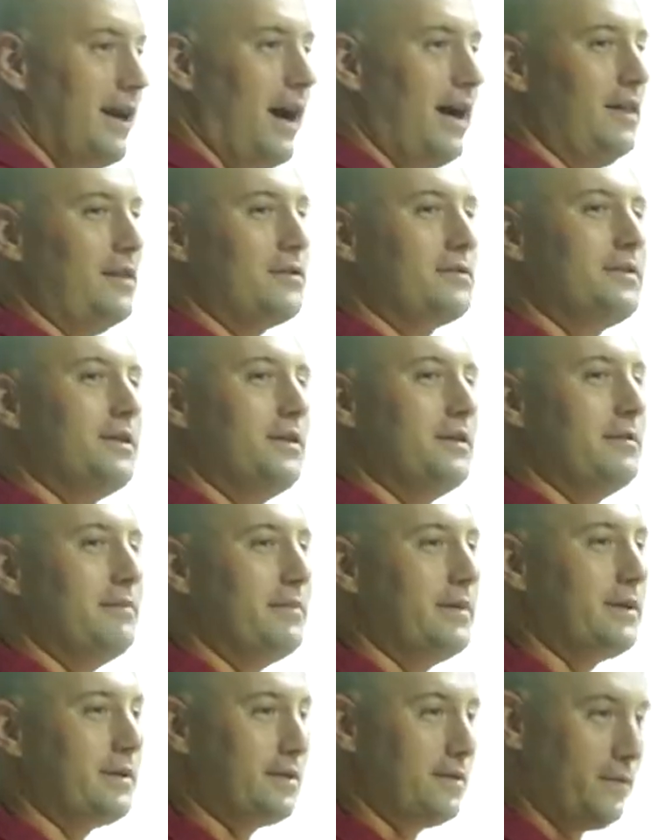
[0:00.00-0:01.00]
I looked in the
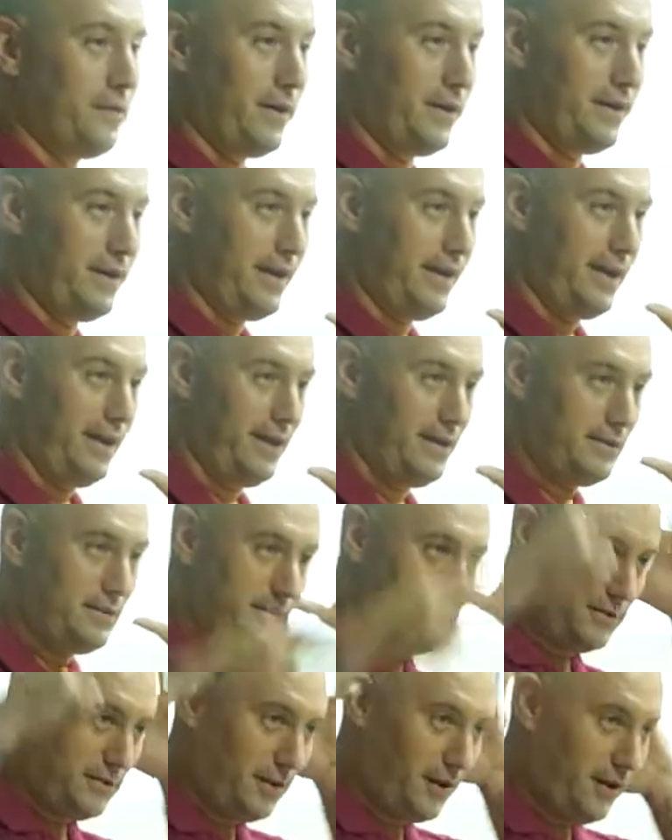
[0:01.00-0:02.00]
mirror one day and
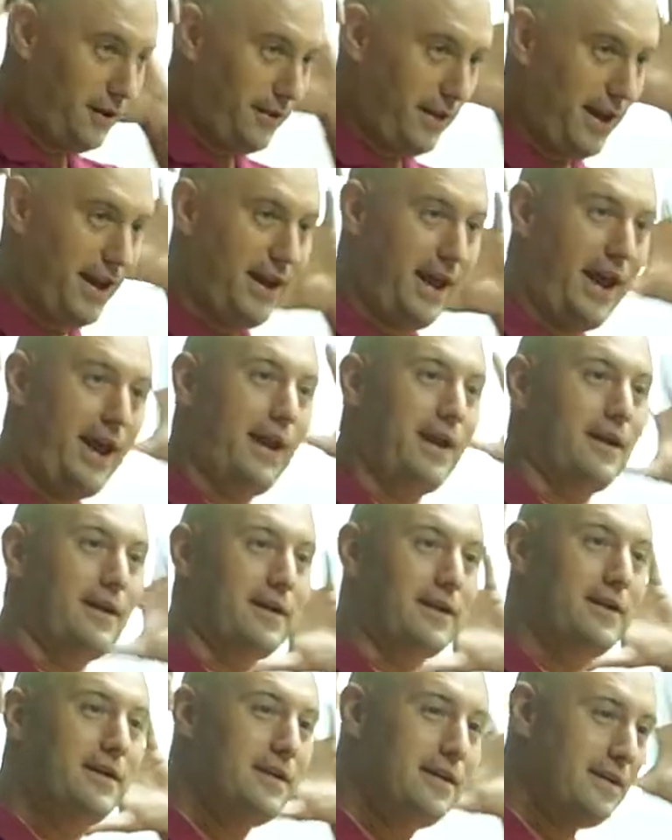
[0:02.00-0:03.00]
just all that
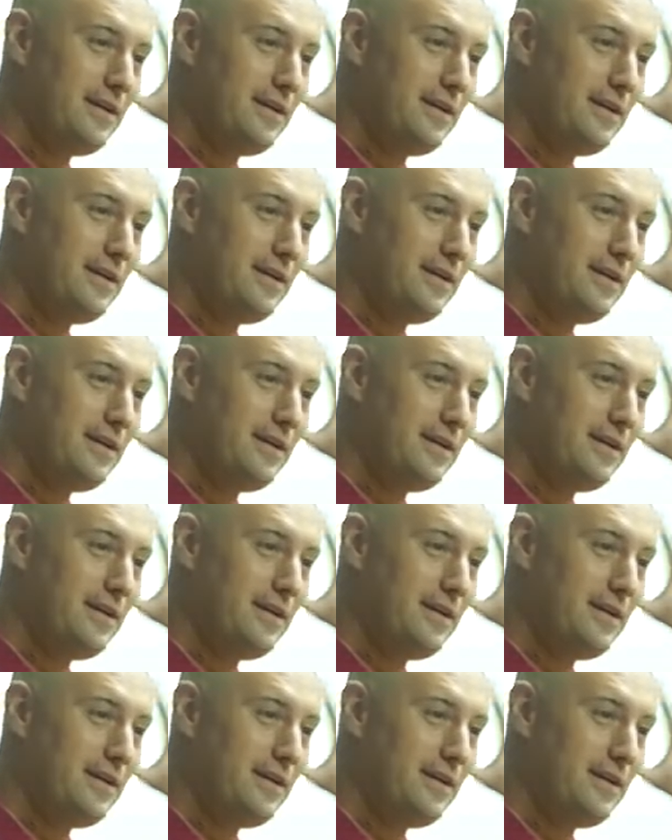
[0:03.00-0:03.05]
hair